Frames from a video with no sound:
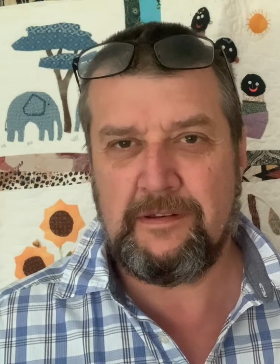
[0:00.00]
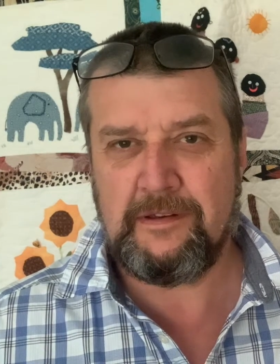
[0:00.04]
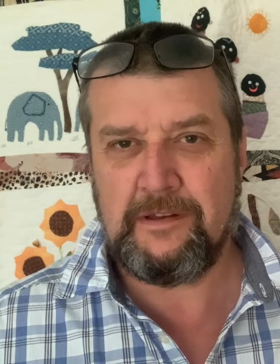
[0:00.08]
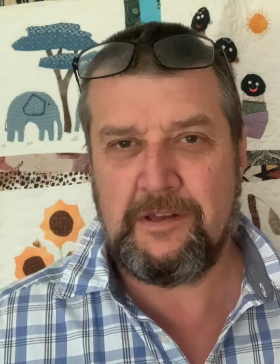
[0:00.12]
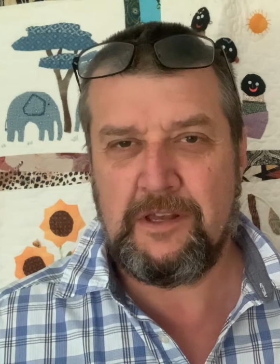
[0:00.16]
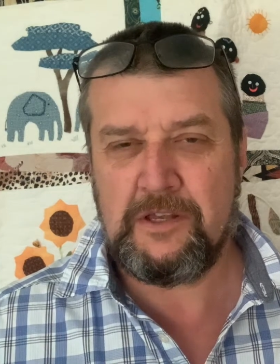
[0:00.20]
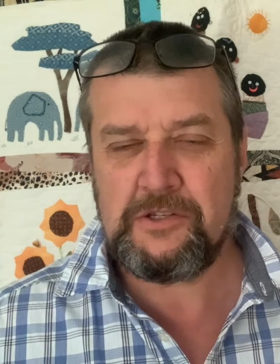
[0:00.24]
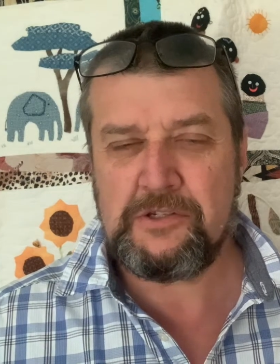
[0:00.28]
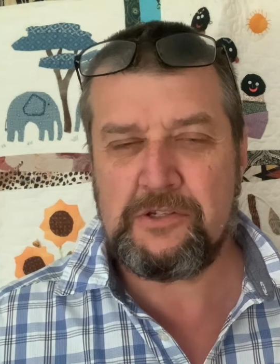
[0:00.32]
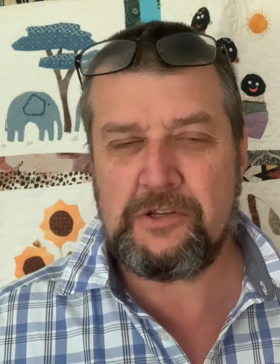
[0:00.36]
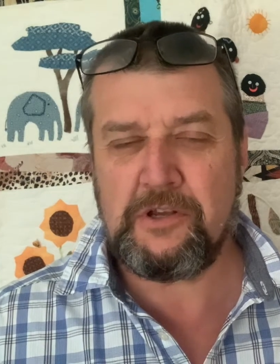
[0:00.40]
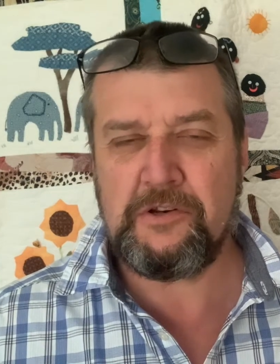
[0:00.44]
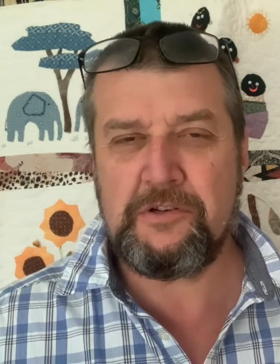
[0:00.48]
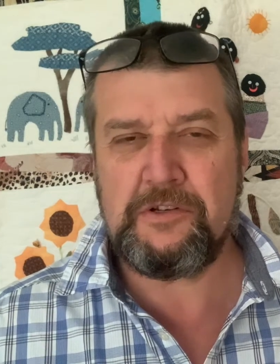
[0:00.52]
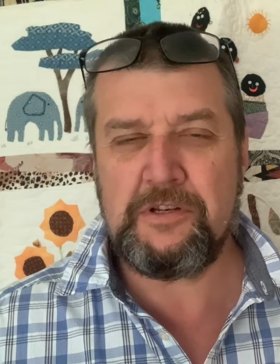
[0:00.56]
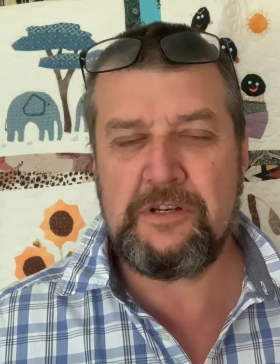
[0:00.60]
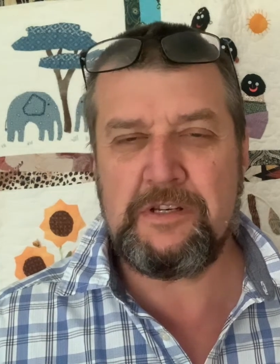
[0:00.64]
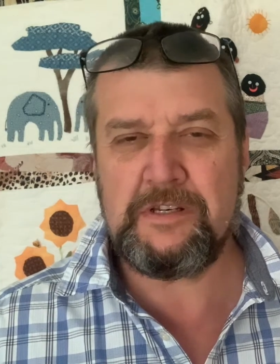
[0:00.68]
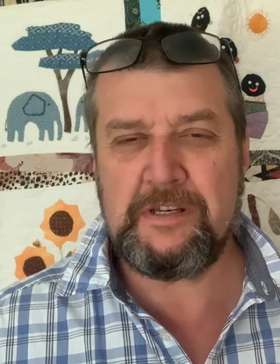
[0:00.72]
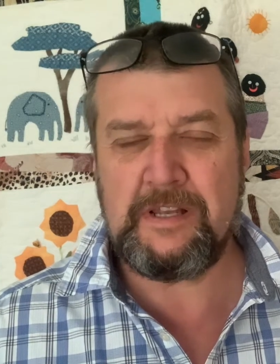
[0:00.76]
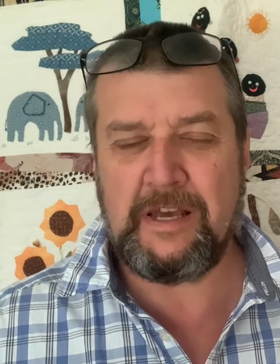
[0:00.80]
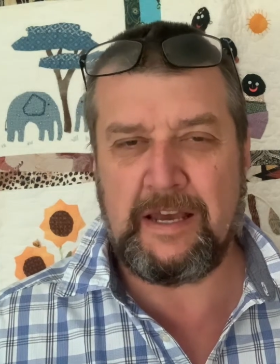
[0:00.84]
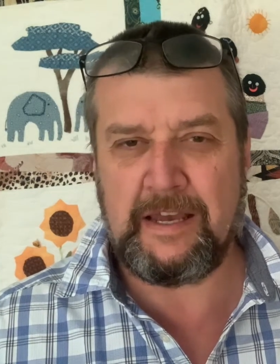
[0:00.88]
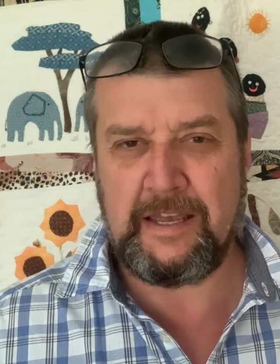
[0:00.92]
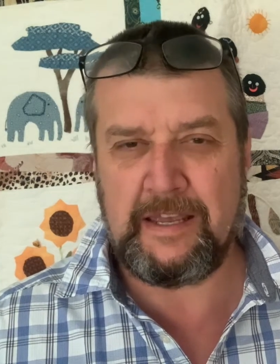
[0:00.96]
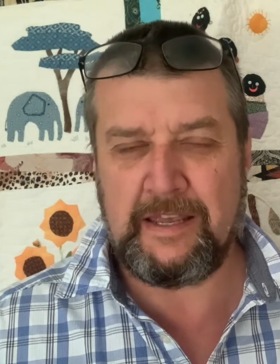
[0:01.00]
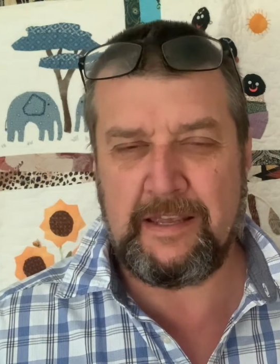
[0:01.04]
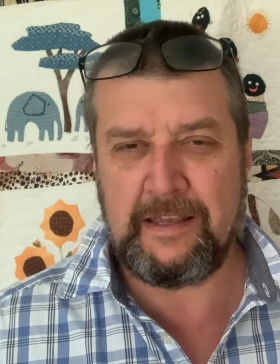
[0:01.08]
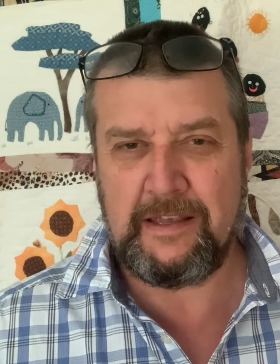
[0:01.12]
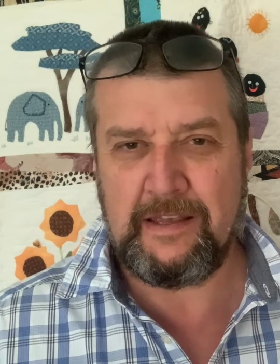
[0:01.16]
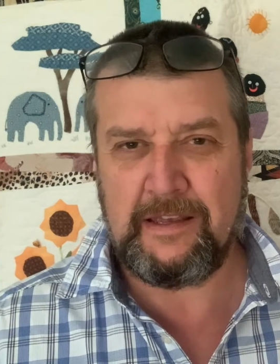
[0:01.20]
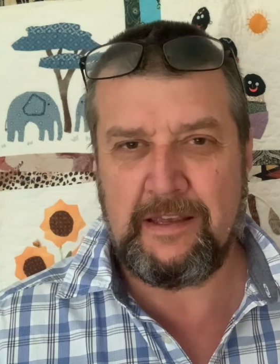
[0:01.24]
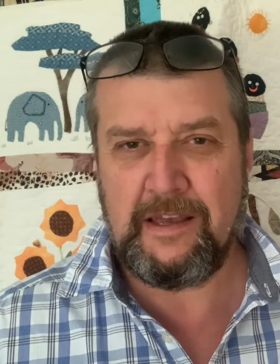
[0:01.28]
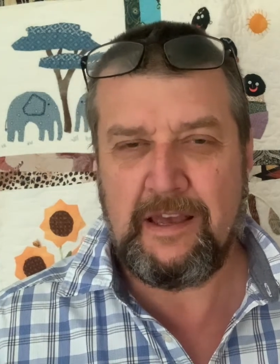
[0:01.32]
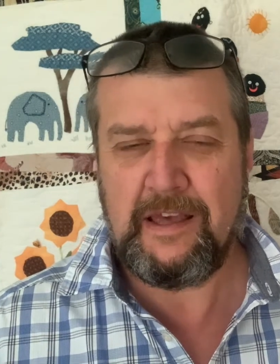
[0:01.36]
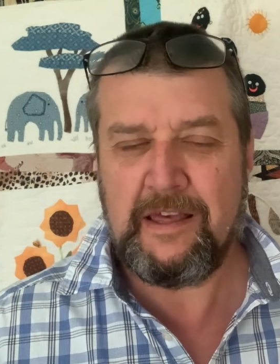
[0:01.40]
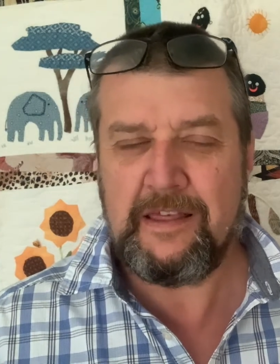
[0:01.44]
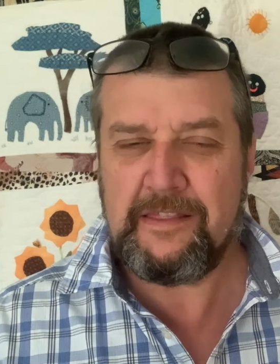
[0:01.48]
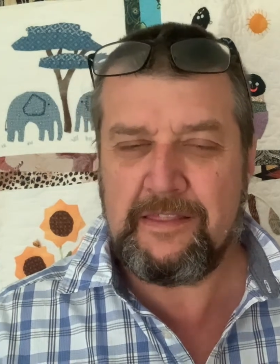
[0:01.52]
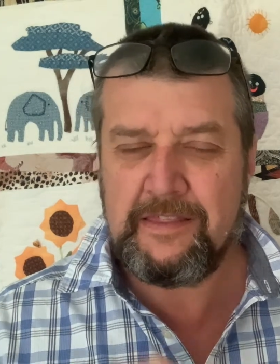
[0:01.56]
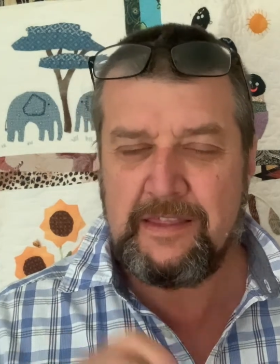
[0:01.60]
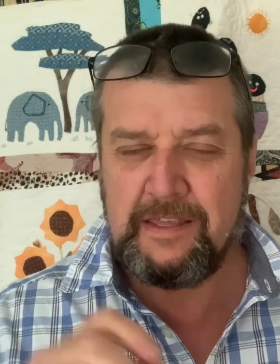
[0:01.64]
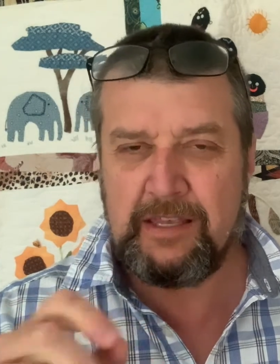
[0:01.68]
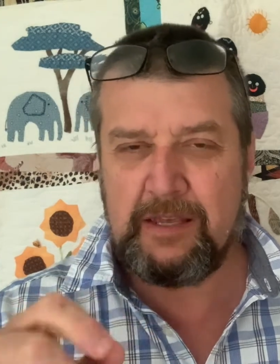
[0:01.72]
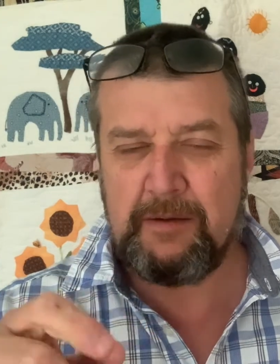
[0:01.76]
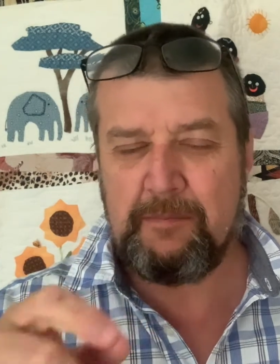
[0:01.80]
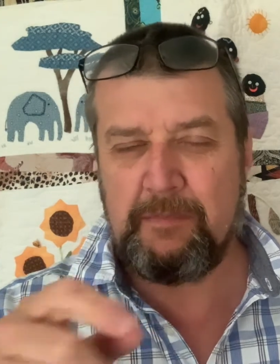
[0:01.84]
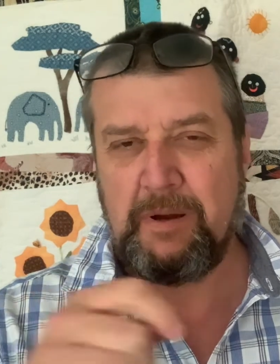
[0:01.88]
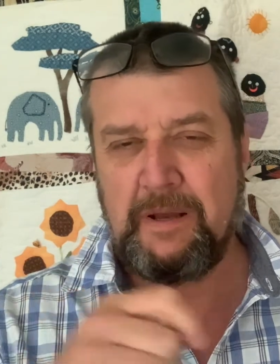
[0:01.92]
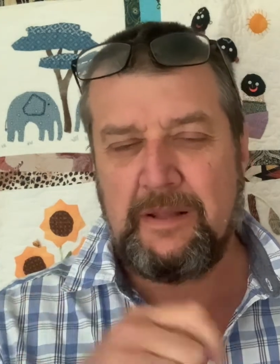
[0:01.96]
So today, think
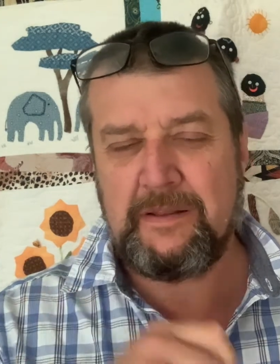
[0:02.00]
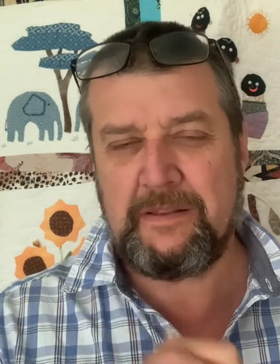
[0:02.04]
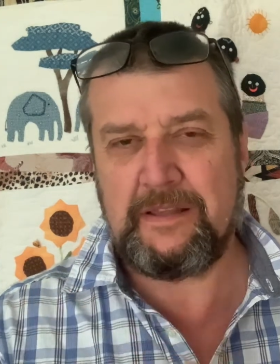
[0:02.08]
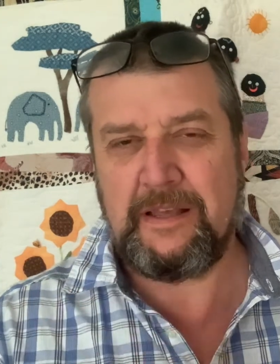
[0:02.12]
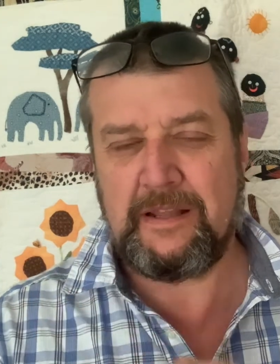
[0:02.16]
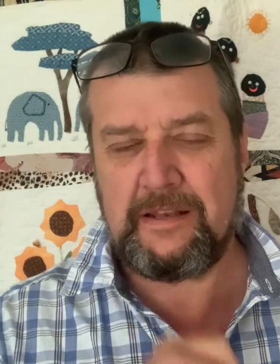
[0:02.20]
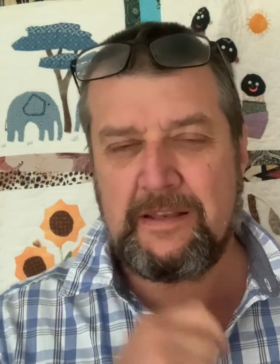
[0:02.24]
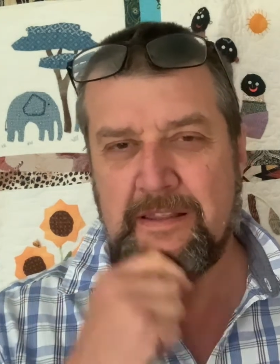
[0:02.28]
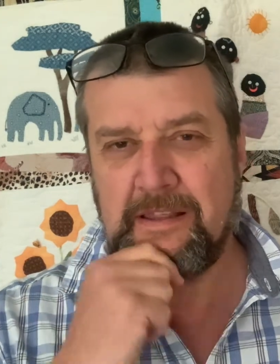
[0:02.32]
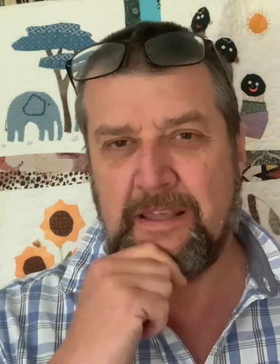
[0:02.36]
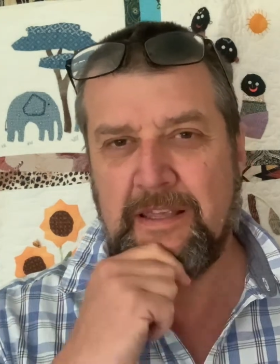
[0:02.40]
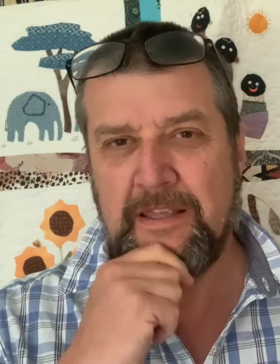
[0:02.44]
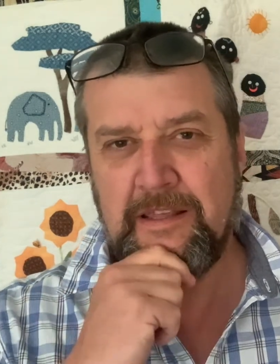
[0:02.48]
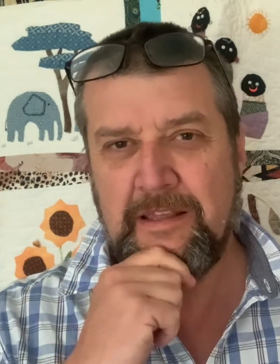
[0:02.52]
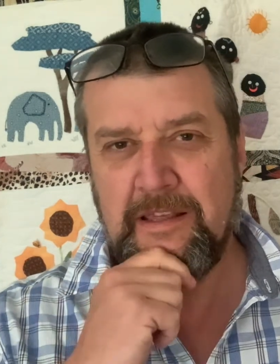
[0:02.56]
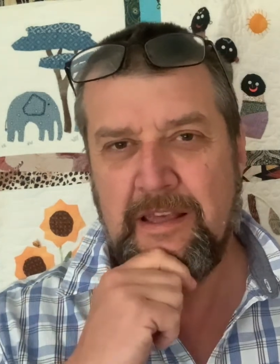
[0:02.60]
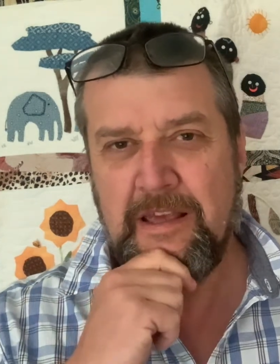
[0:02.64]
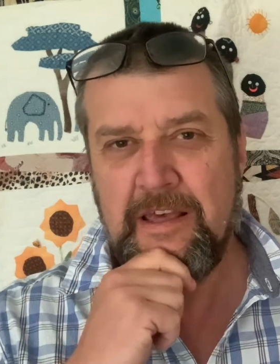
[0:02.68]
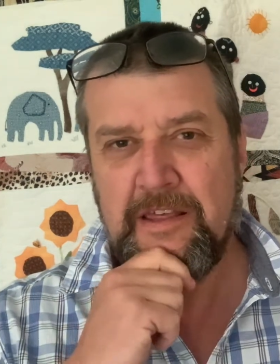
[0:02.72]
about that thing.